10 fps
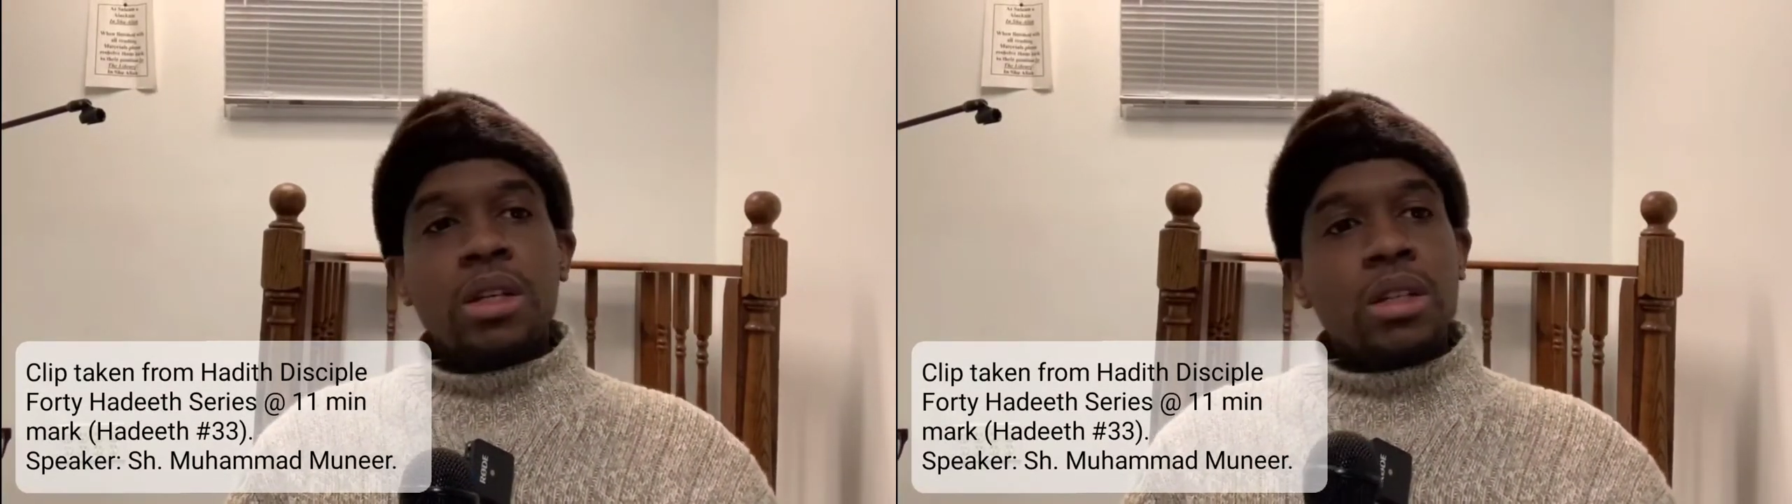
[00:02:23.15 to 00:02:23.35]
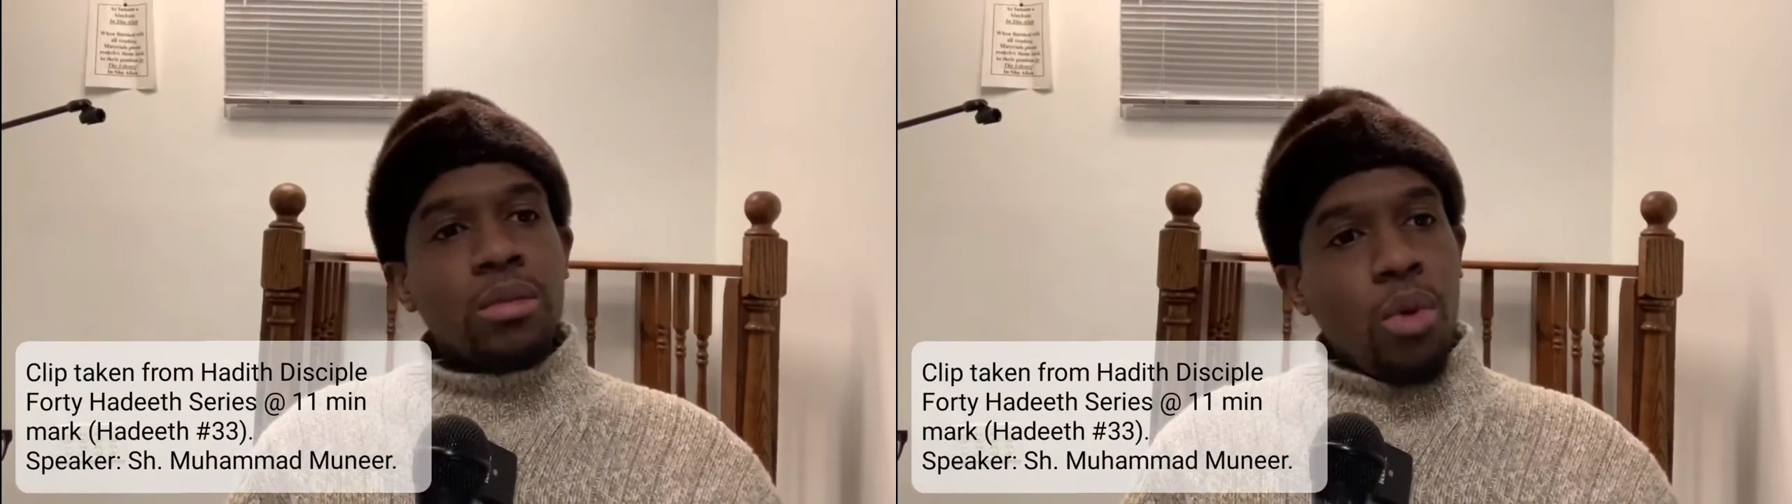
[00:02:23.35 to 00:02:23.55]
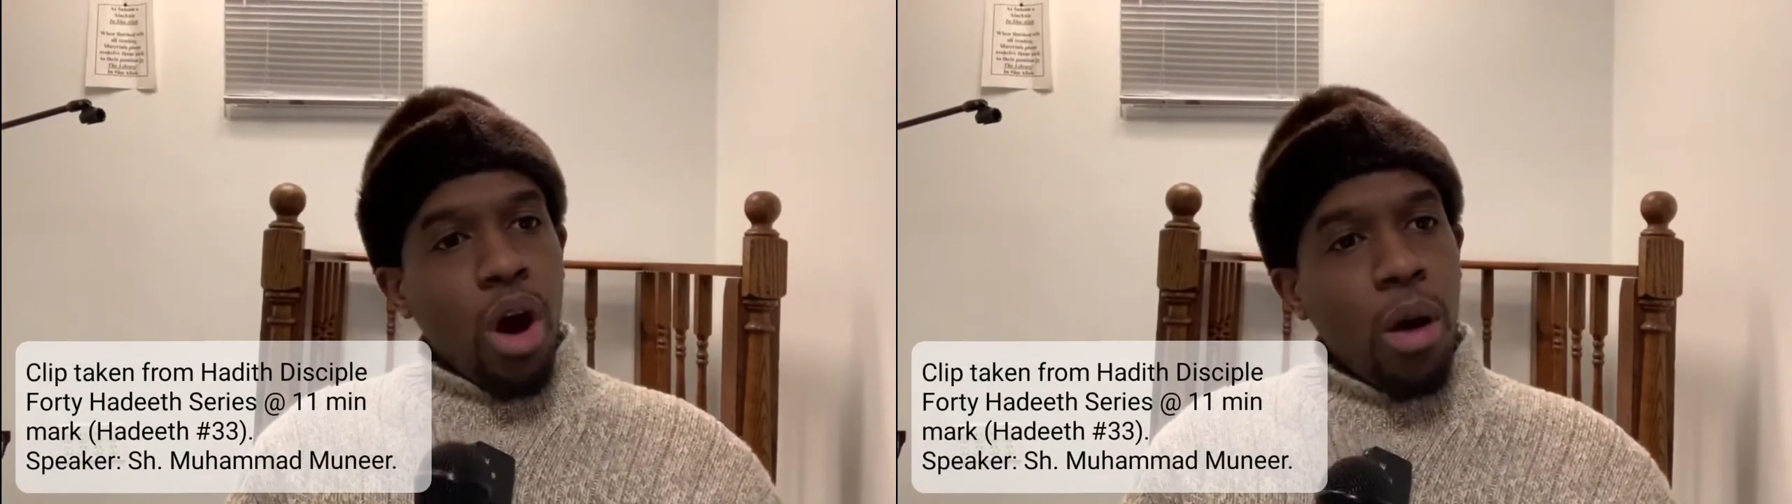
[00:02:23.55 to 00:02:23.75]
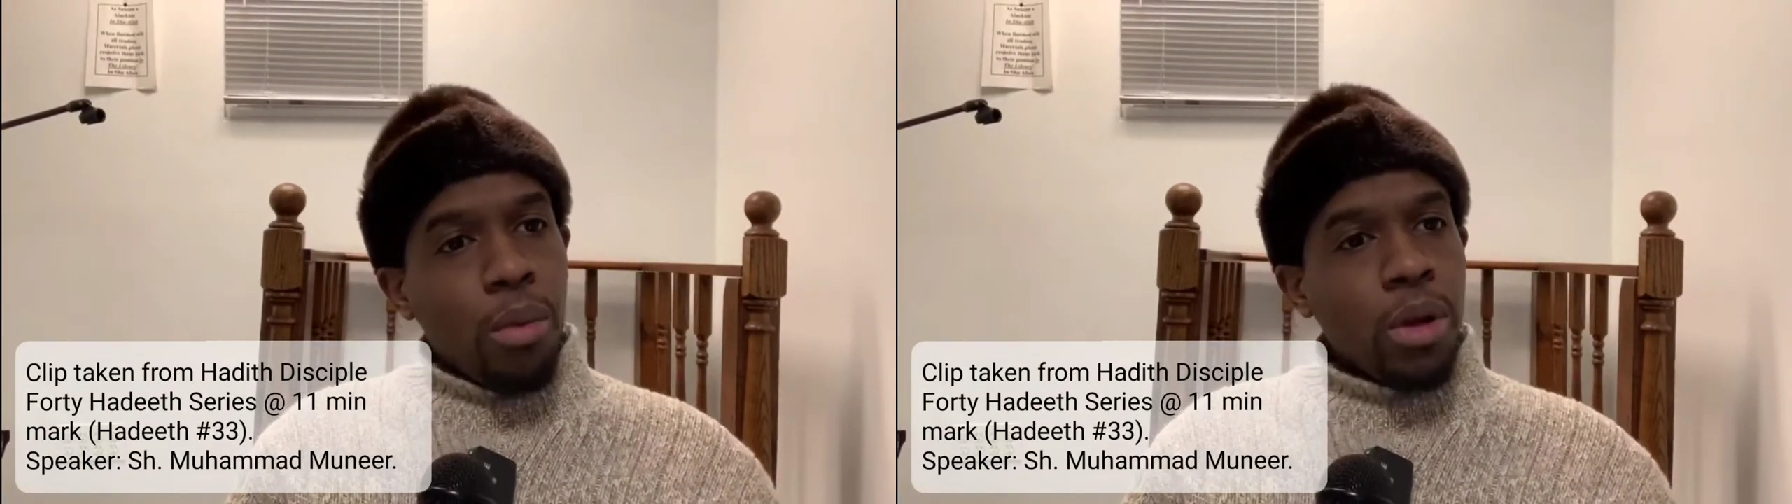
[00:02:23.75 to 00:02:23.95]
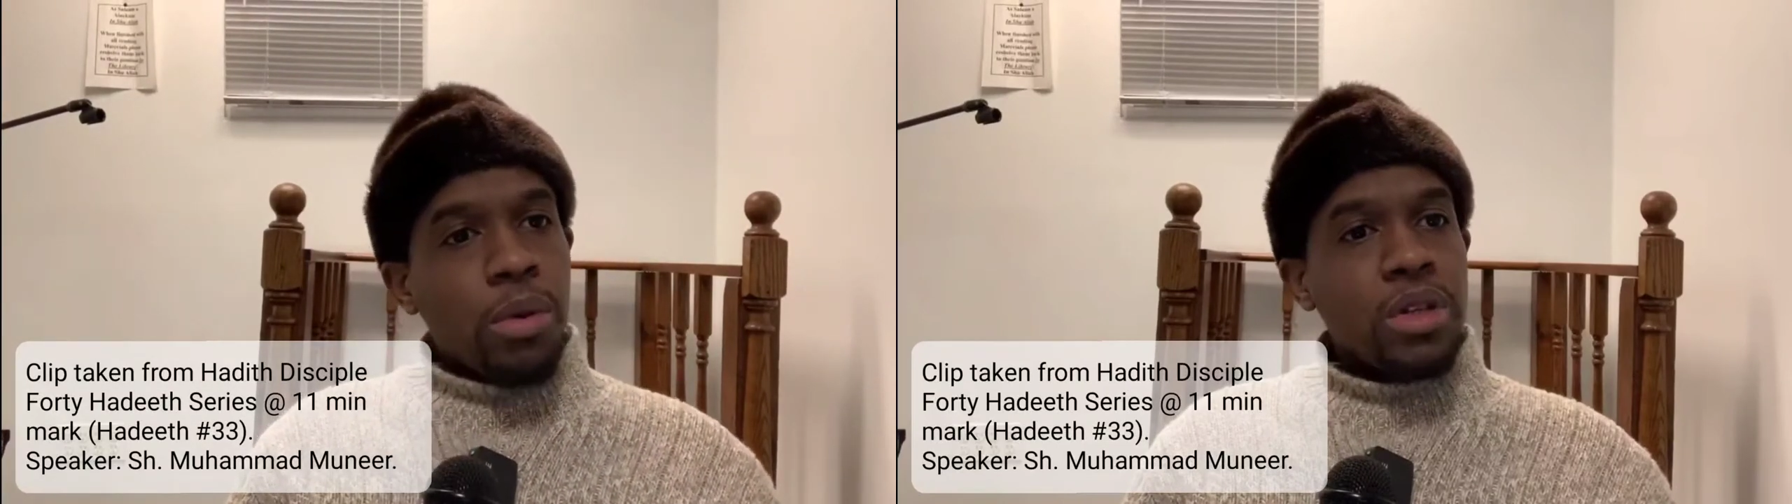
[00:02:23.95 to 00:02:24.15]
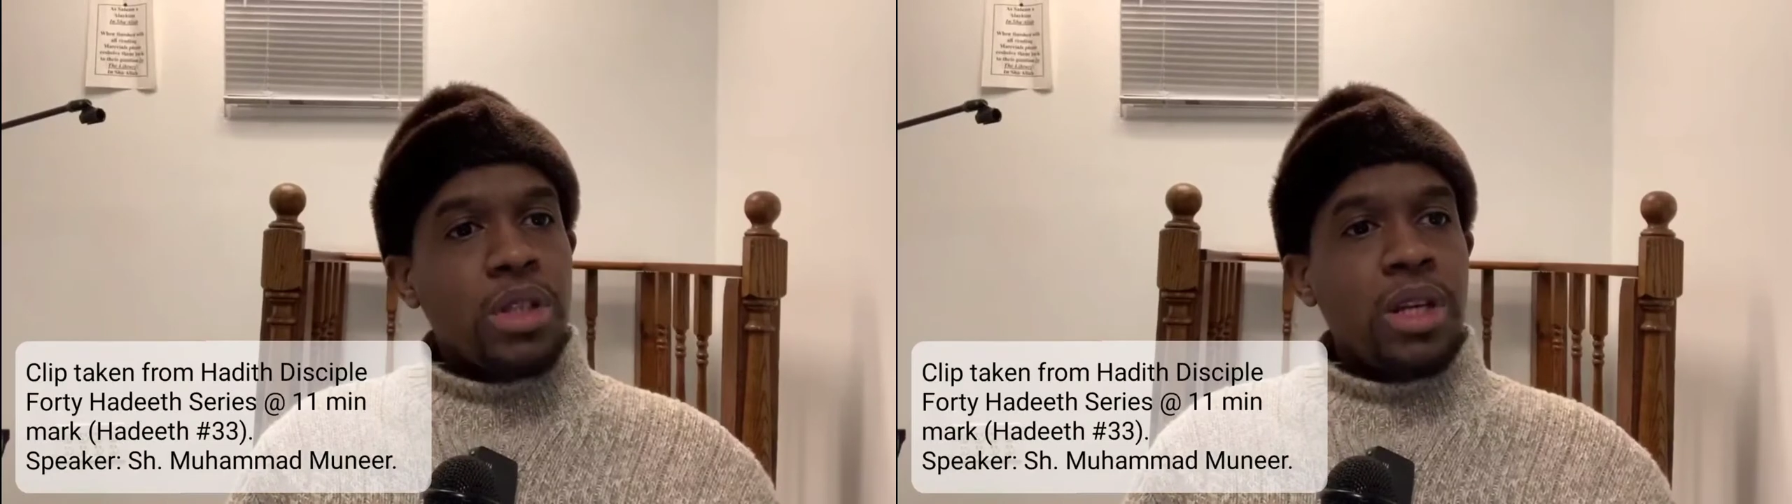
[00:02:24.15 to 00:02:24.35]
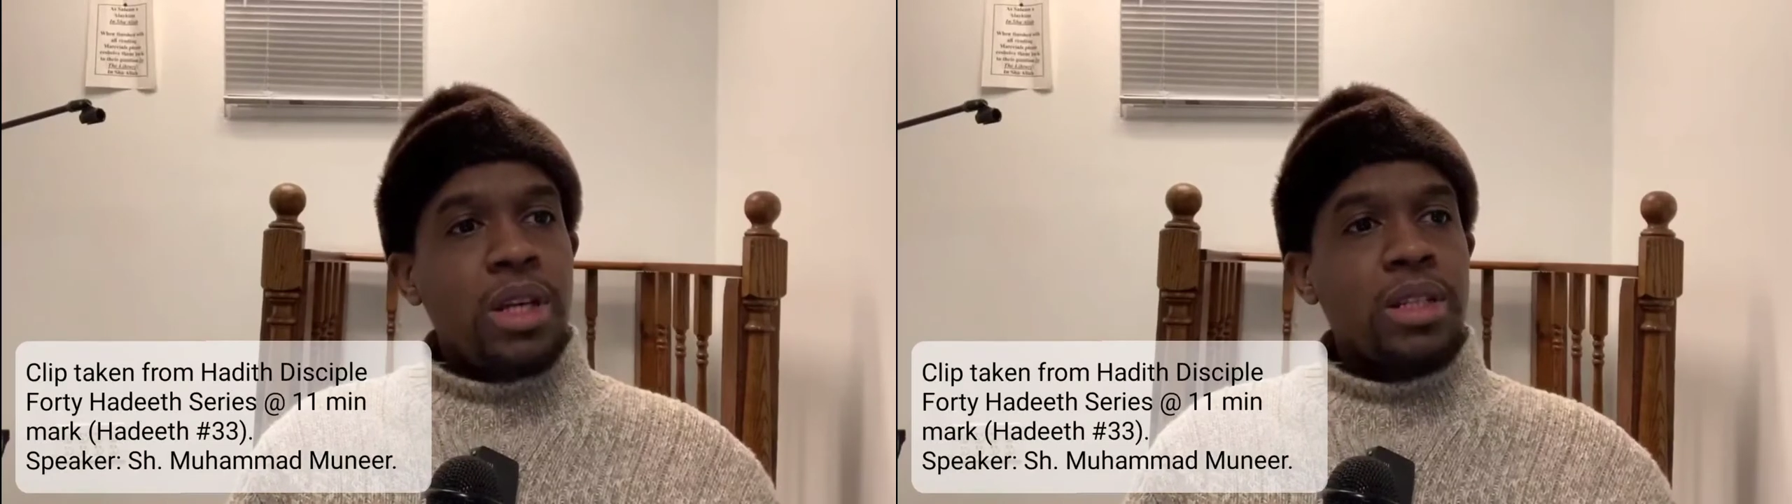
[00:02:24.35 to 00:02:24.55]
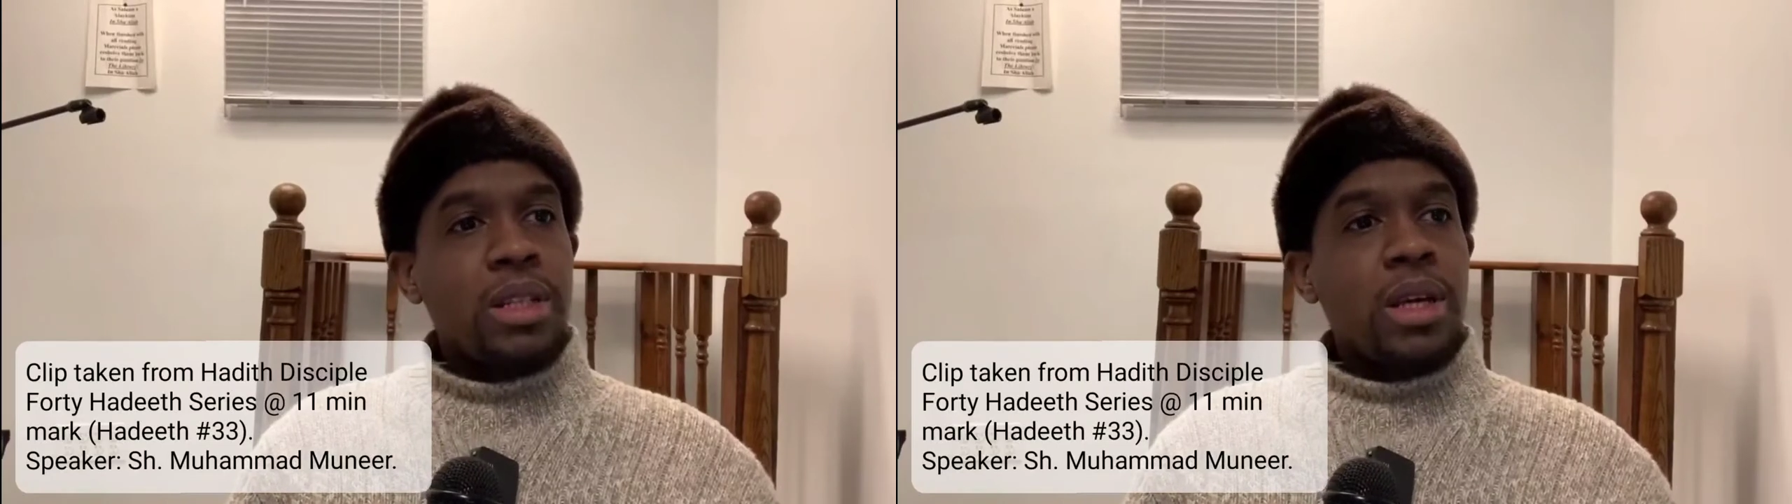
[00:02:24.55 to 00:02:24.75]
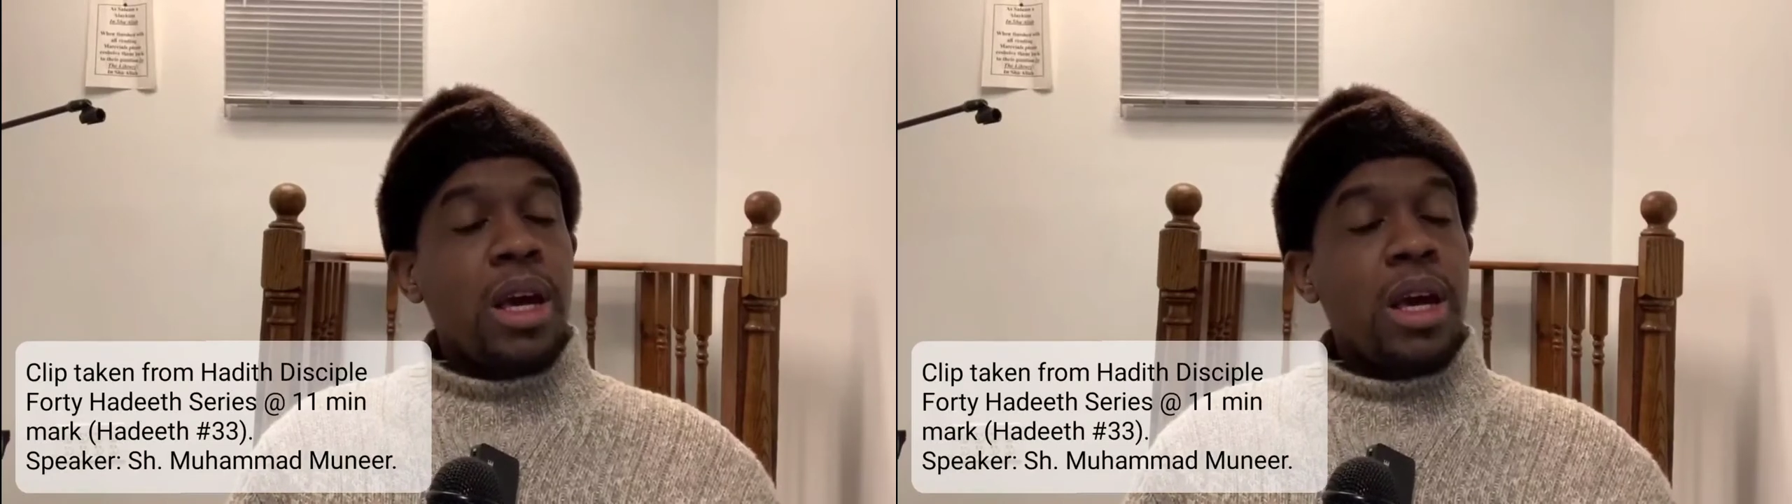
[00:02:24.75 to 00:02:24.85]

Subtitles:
the more humble a person is,